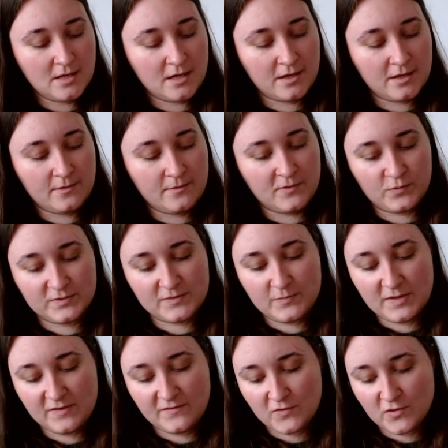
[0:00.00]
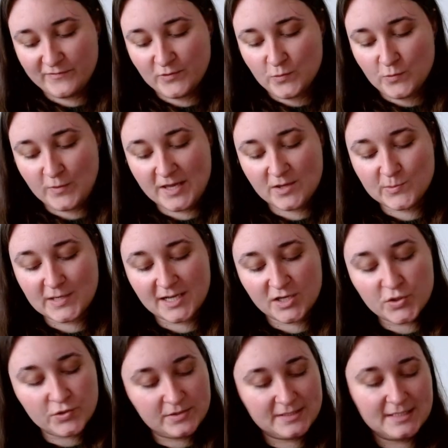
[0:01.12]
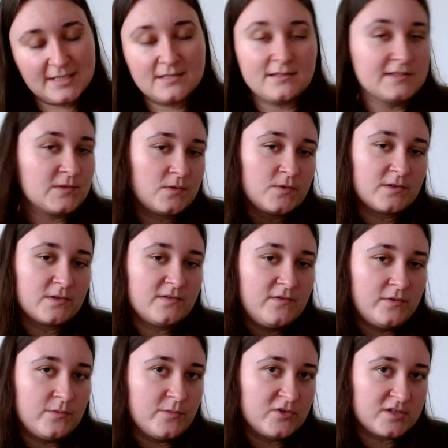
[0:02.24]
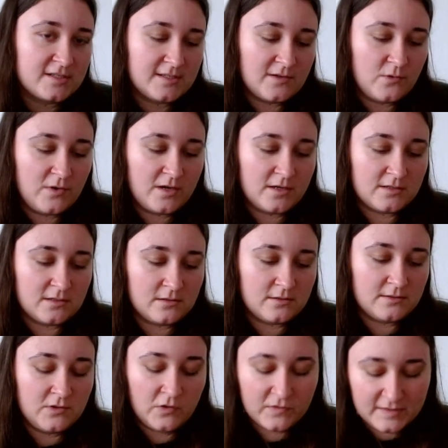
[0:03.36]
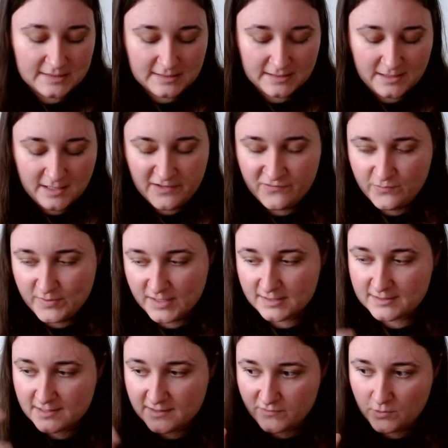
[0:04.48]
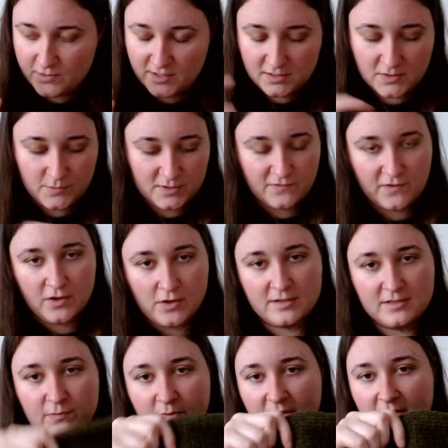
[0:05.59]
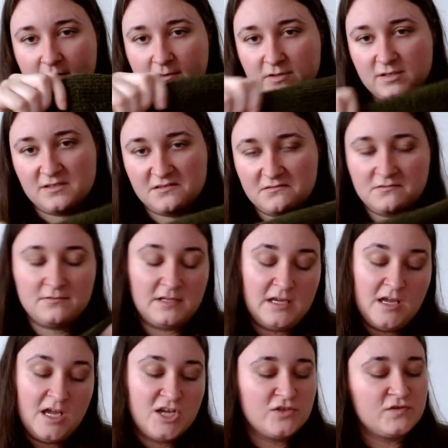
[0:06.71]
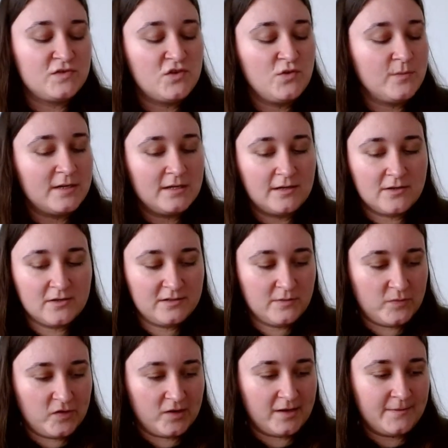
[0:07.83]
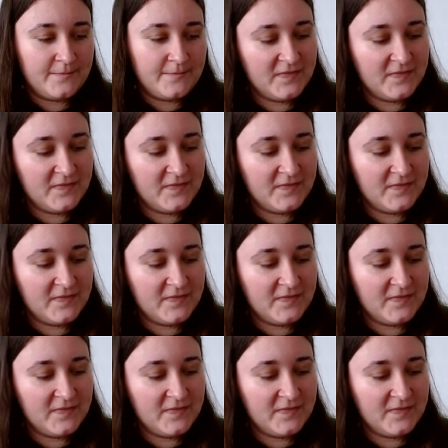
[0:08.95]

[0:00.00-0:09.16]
and was in bed for over a week, when I could knit, this was one of the few projects I worked on. Not the sleeve, because that required too much focus, but I was just zooming along on the body.